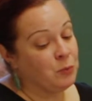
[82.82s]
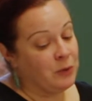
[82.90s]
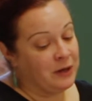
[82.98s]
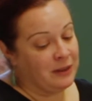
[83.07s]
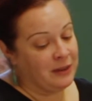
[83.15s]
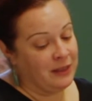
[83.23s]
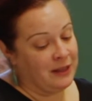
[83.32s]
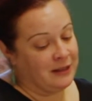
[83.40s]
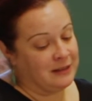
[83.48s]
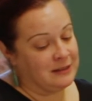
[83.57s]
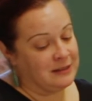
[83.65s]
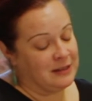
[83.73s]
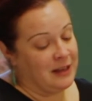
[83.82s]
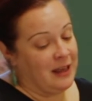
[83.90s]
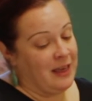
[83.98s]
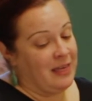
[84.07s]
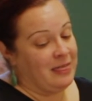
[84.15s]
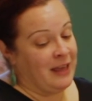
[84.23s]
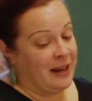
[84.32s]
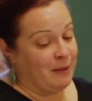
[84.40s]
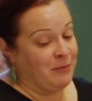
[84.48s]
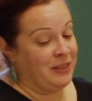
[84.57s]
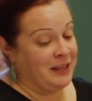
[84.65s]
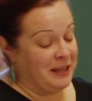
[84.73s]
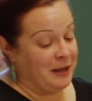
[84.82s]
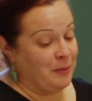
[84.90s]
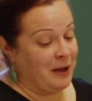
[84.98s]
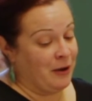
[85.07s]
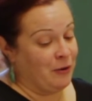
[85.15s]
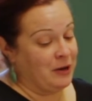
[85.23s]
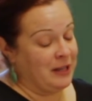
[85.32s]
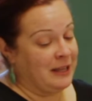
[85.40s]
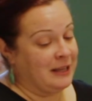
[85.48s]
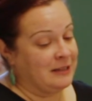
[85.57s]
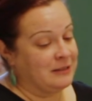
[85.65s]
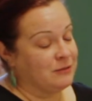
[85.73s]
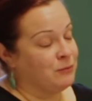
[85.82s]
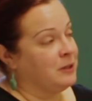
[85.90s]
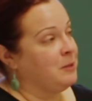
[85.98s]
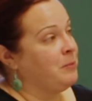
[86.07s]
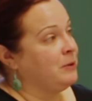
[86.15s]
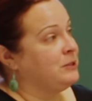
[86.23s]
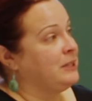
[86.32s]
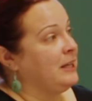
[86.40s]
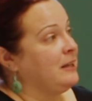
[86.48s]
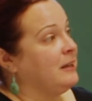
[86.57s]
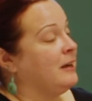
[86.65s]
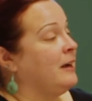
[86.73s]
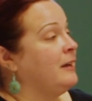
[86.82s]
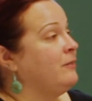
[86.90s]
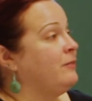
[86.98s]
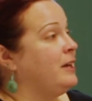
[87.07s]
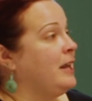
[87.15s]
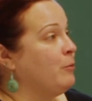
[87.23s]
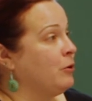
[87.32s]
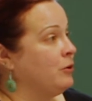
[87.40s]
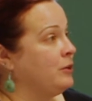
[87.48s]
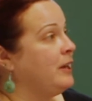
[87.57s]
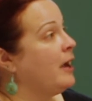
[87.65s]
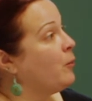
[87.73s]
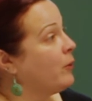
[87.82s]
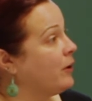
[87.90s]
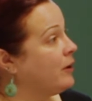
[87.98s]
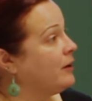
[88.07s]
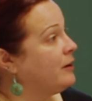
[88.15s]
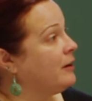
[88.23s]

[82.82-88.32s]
one of the things that I'm thinking about is really building kind of a neighborhood network.